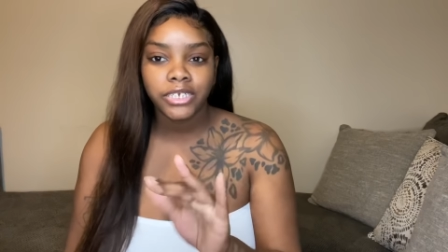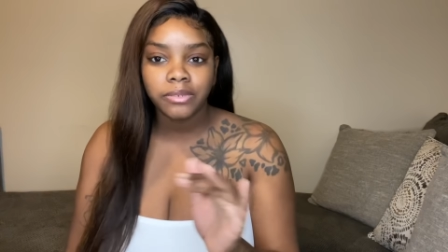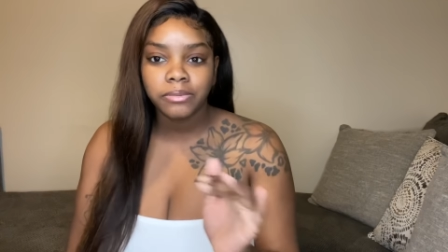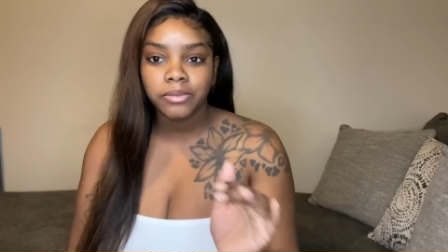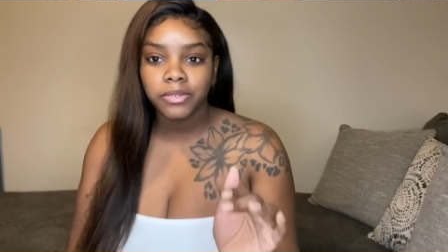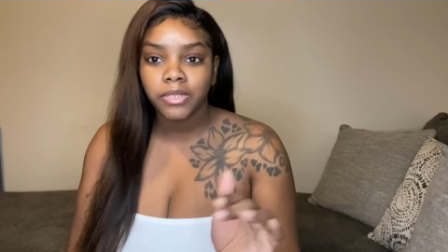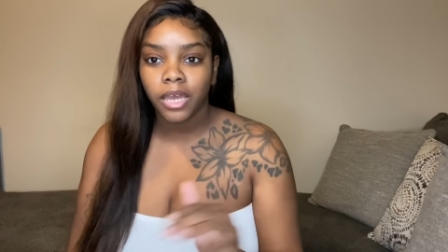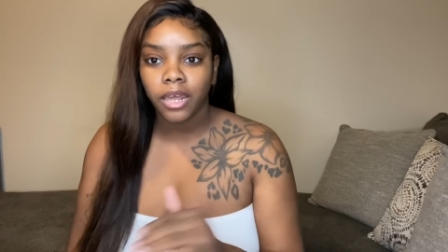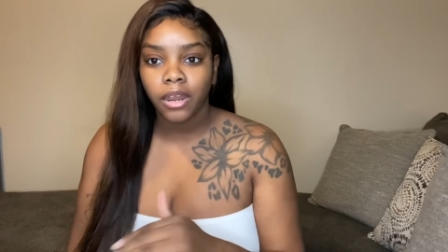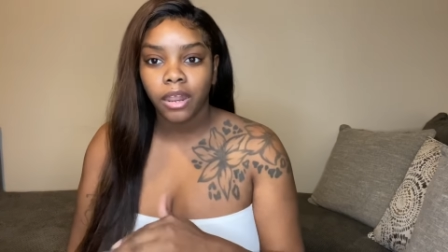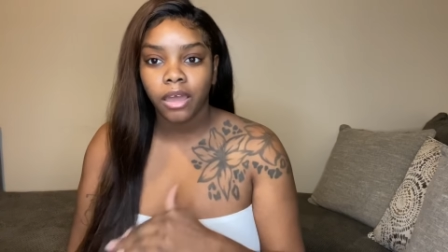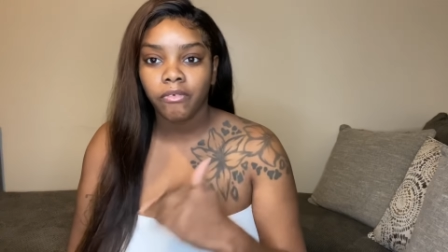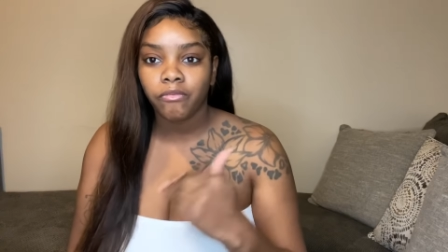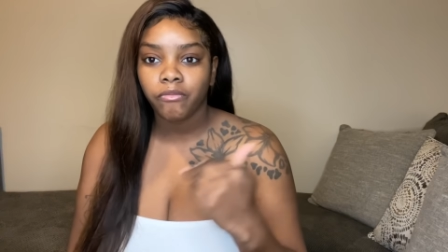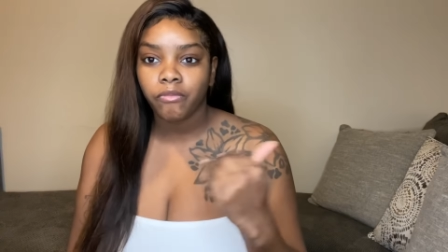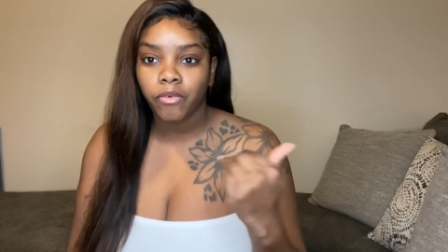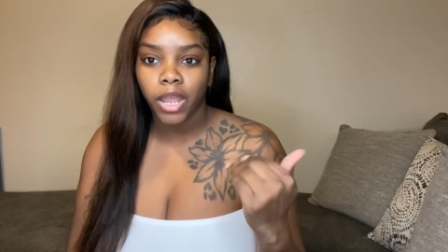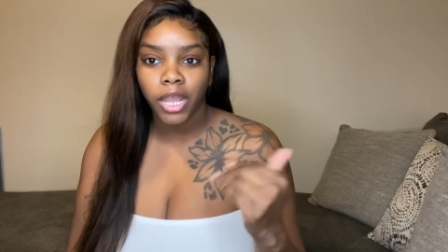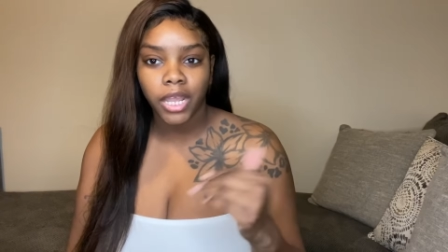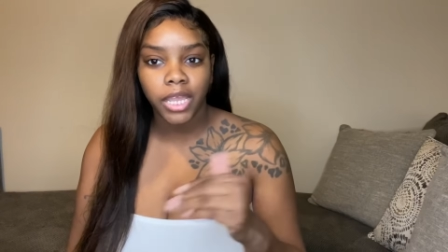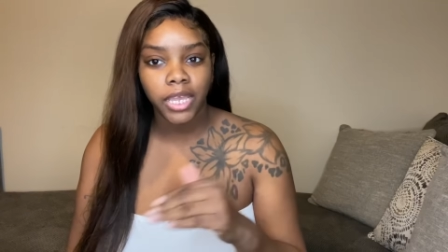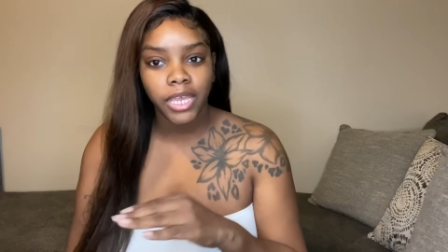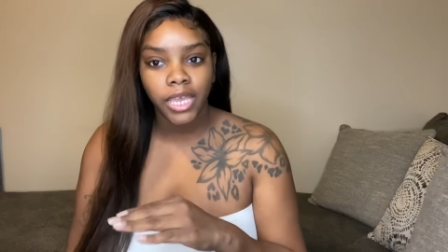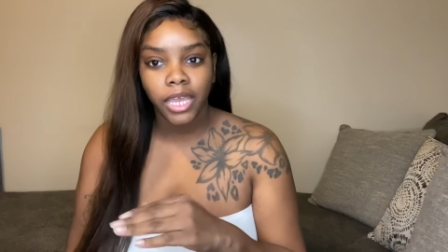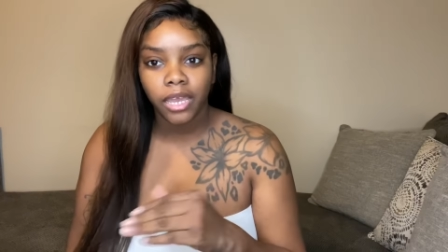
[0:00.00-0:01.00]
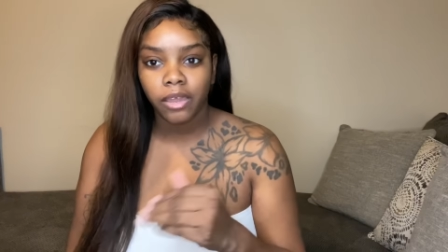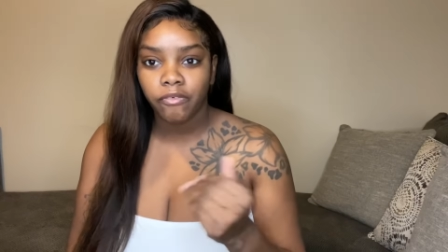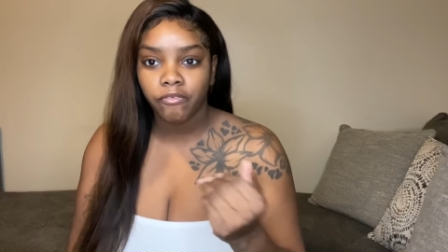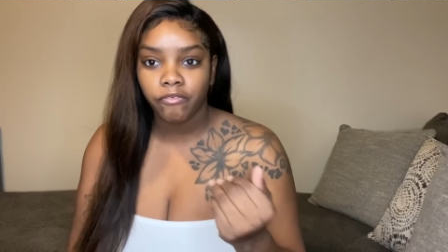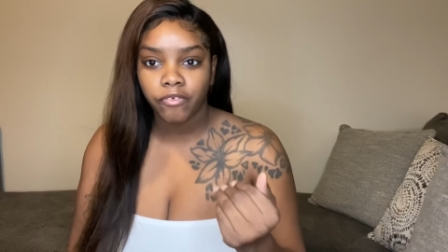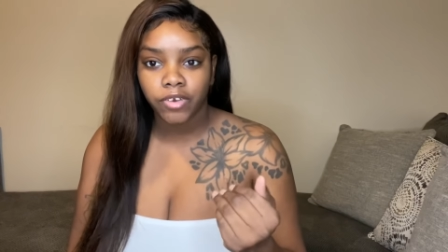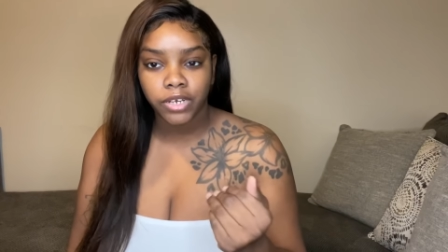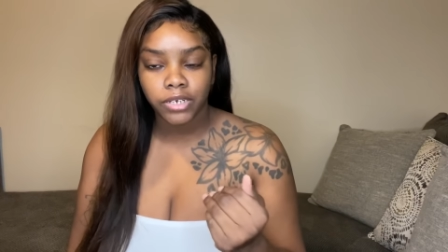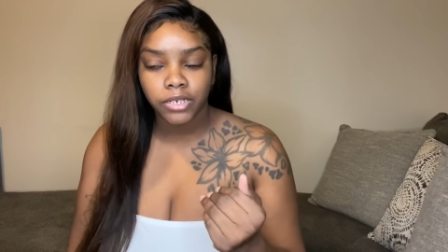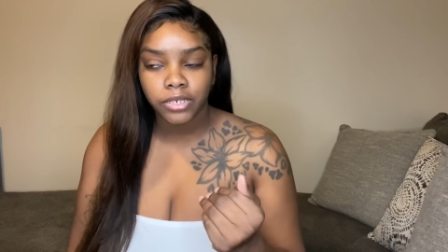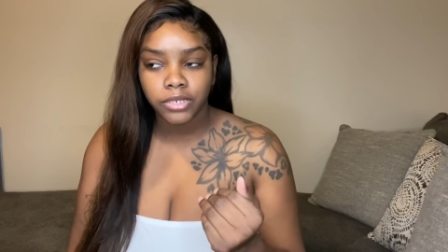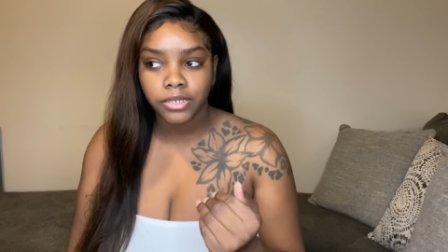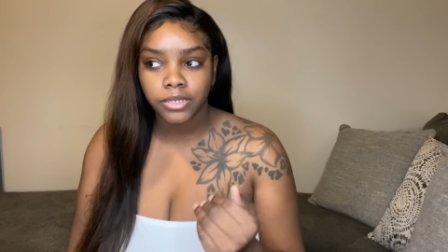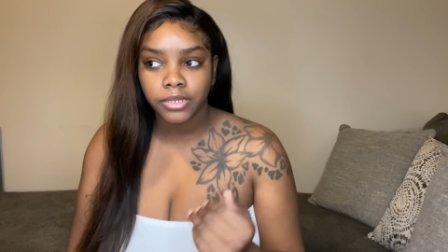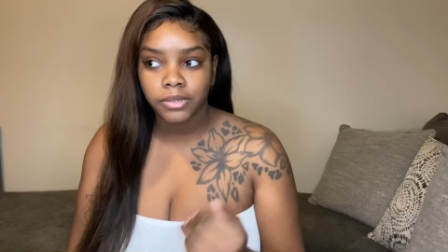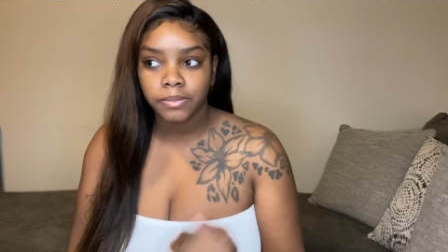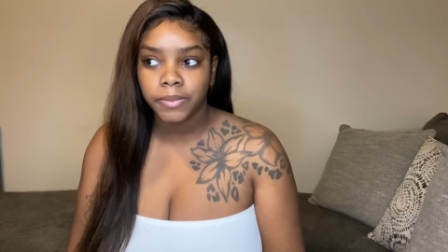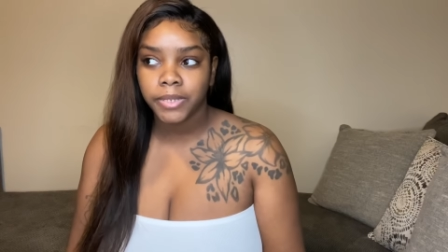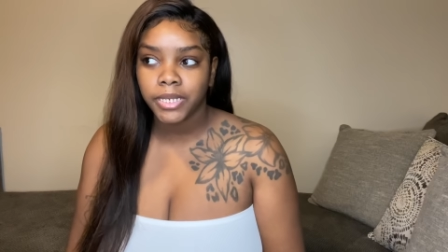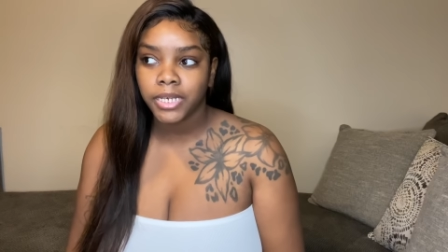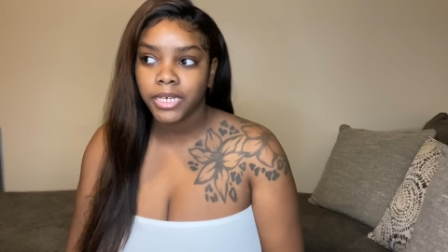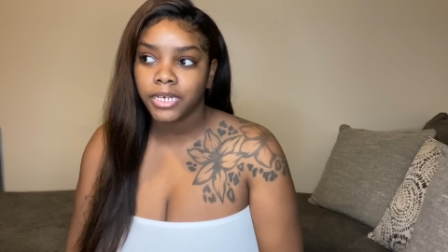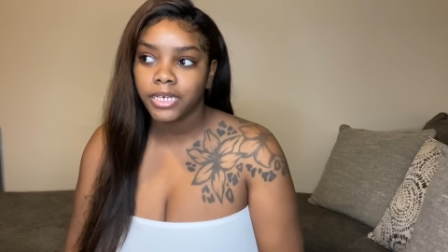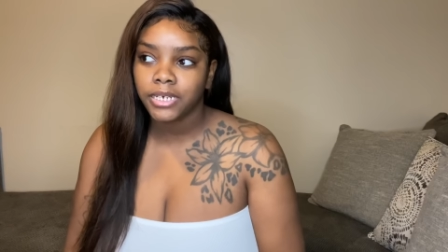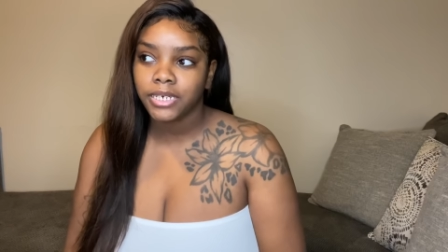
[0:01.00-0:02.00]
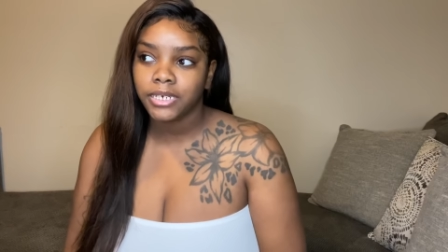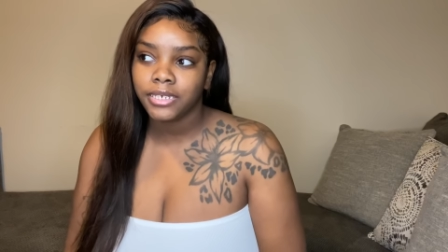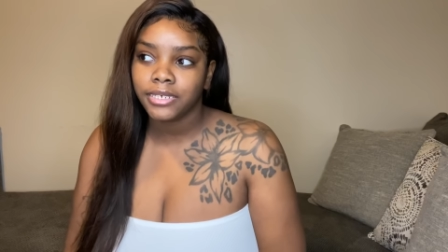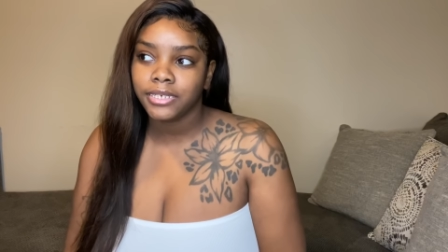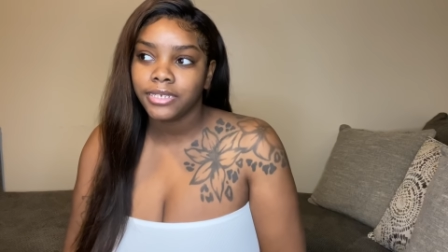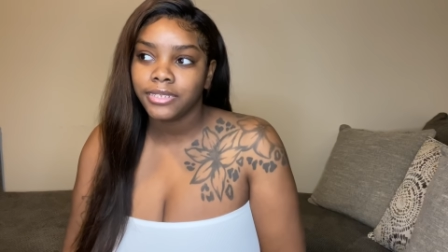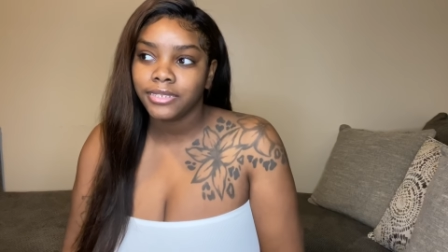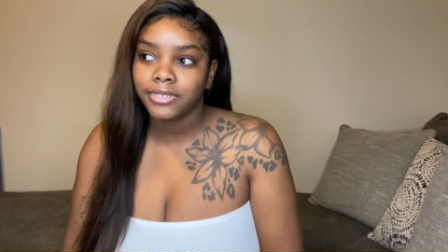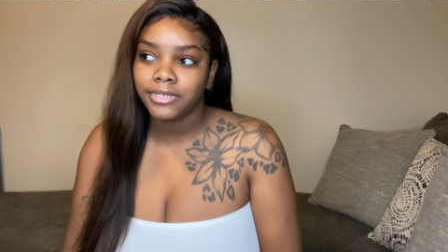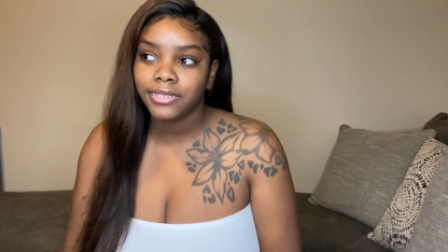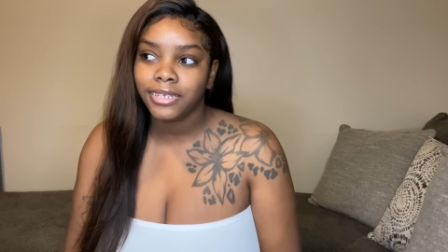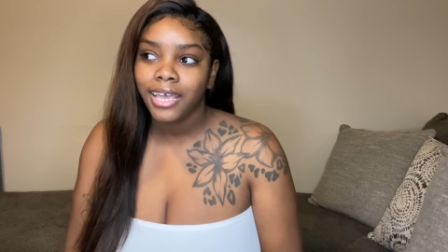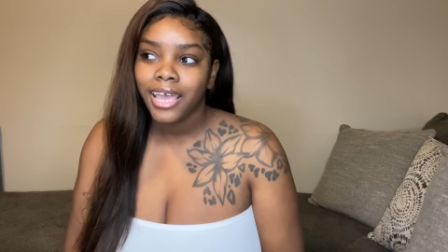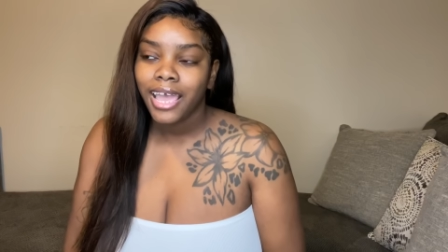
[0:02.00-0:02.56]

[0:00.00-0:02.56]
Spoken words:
started off rocky at first because